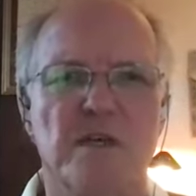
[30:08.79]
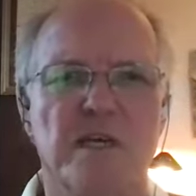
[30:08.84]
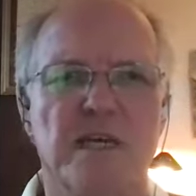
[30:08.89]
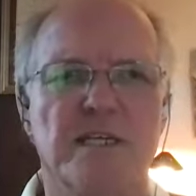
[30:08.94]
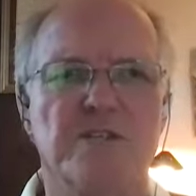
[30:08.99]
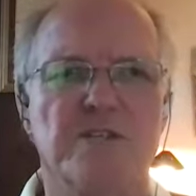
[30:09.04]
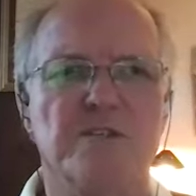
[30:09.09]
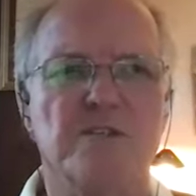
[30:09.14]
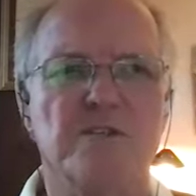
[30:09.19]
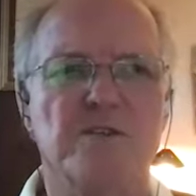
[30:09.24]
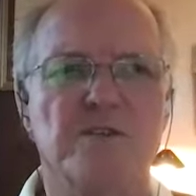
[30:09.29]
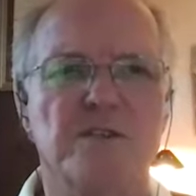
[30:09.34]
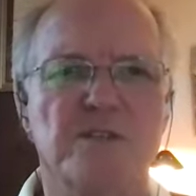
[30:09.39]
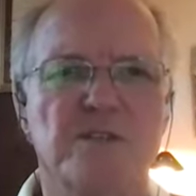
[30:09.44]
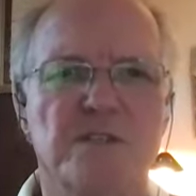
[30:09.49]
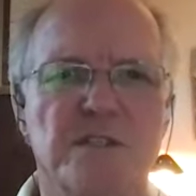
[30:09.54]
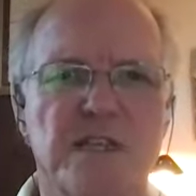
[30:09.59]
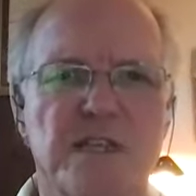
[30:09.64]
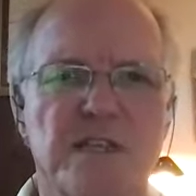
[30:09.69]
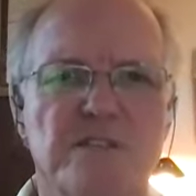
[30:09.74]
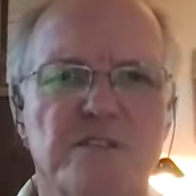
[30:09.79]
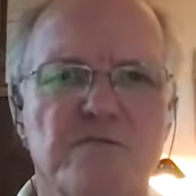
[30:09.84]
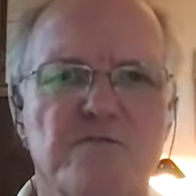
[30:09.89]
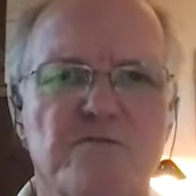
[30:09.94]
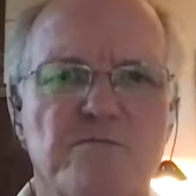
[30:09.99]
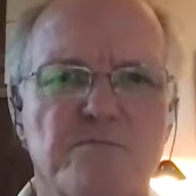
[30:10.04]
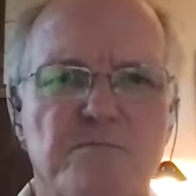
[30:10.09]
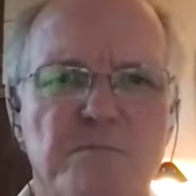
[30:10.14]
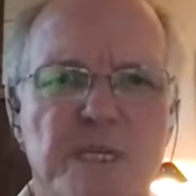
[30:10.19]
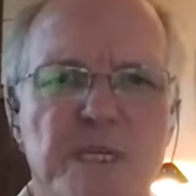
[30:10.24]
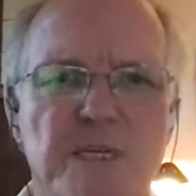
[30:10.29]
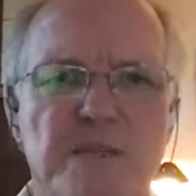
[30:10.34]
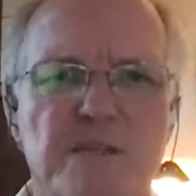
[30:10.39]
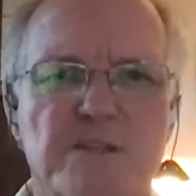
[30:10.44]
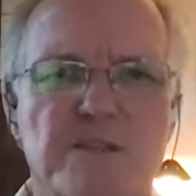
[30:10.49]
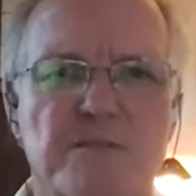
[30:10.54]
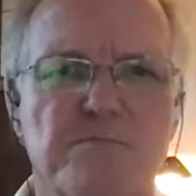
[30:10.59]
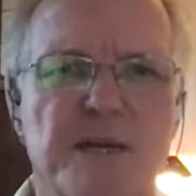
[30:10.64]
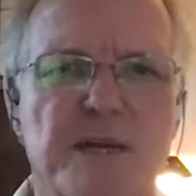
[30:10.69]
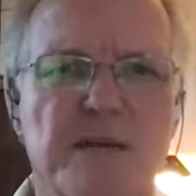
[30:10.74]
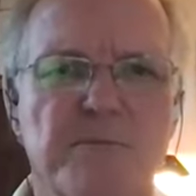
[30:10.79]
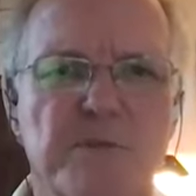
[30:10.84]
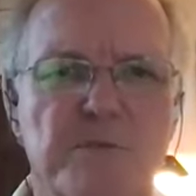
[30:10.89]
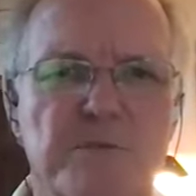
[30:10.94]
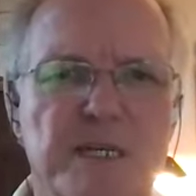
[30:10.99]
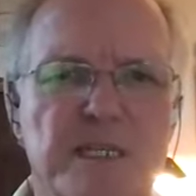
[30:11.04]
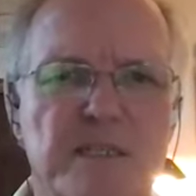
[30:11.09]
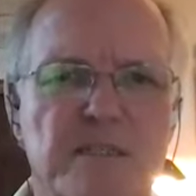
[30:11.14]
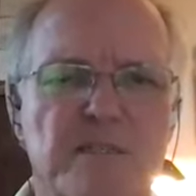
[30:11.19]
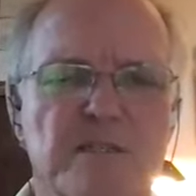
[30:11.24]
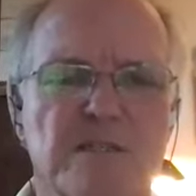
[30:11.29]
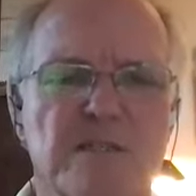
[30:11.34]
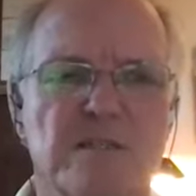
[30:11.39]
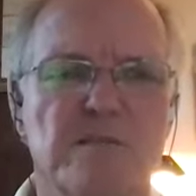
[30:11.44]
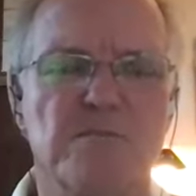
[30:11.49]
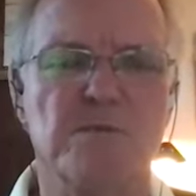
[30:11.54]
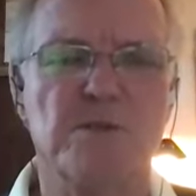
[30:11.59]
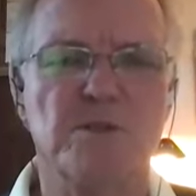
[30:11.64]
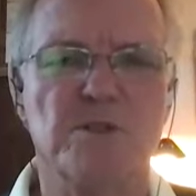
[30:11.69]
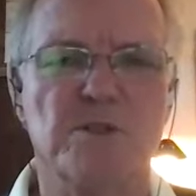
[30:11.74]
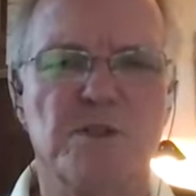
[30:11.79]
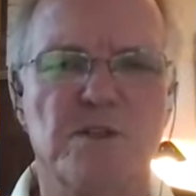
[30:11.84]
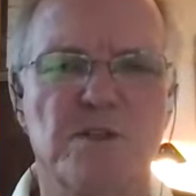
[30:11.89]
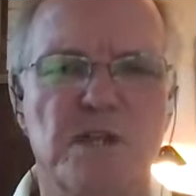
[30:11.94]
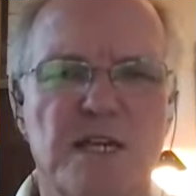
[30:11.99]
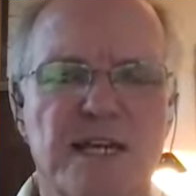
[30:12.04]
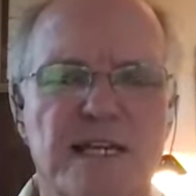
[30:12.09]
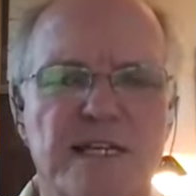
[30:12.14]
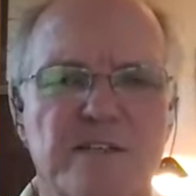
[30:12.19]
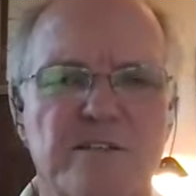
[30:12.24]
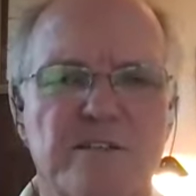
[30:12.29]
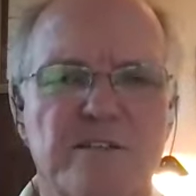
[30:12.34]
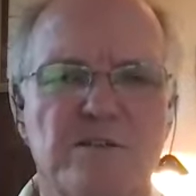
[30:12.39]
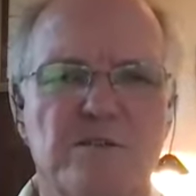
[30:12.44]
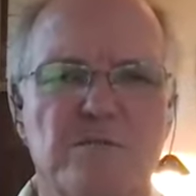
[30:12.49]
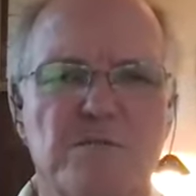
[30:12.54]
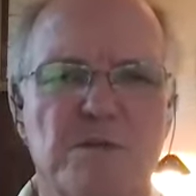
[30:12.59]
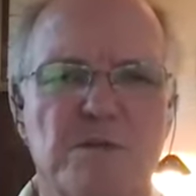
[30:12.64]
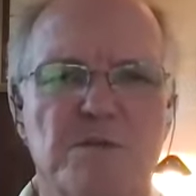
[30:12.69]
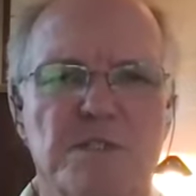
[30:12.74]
And so this sense of me, we're back to this emotional attitude about